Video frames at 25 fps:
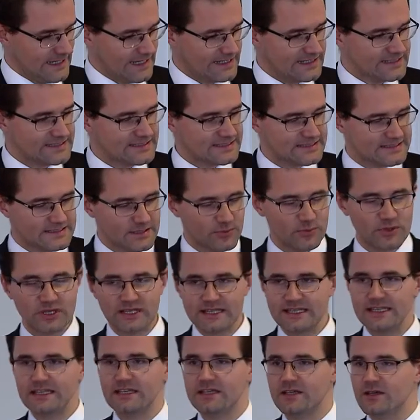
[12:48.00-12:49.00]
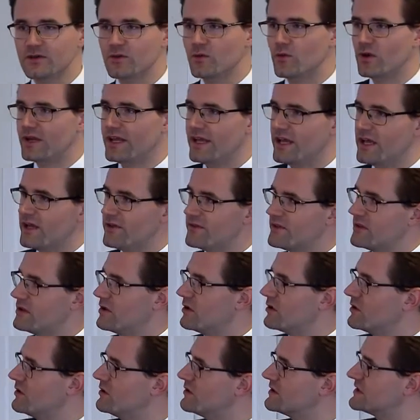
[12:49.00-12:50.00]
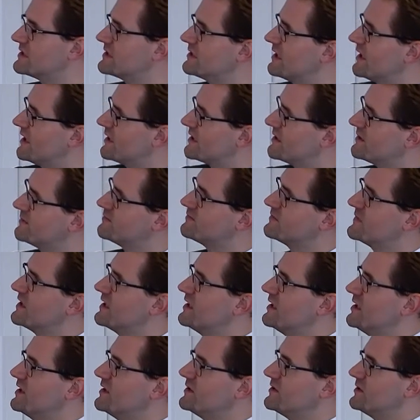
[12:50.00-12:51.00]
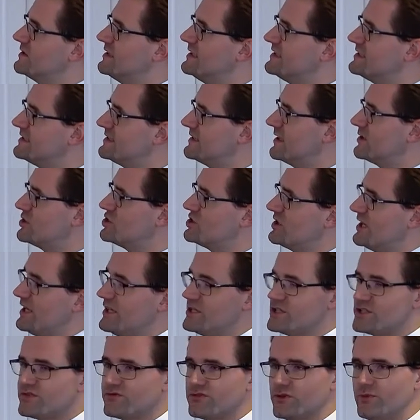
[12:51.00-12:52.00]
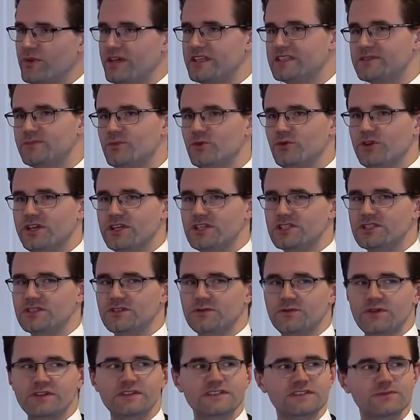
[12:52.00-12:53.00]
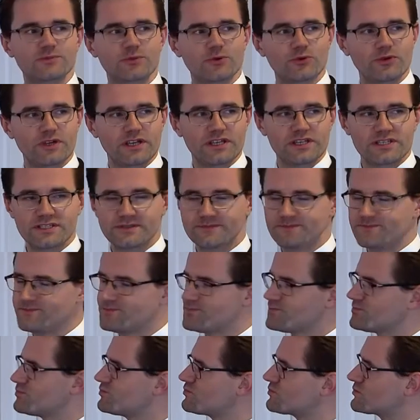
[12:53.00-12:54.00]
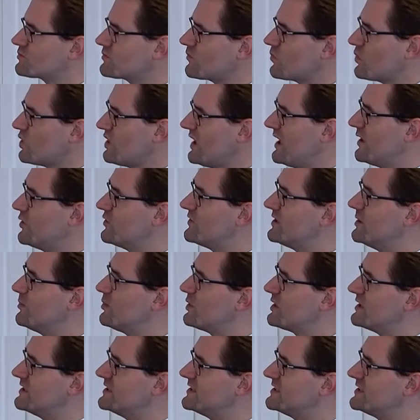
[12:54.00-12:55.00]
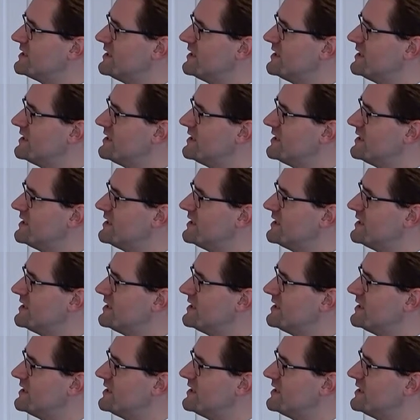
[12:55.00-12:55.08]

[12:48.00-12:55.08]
and this is typically what a healthy lung looks like. So this is the change from expiration to inspiration. And you typically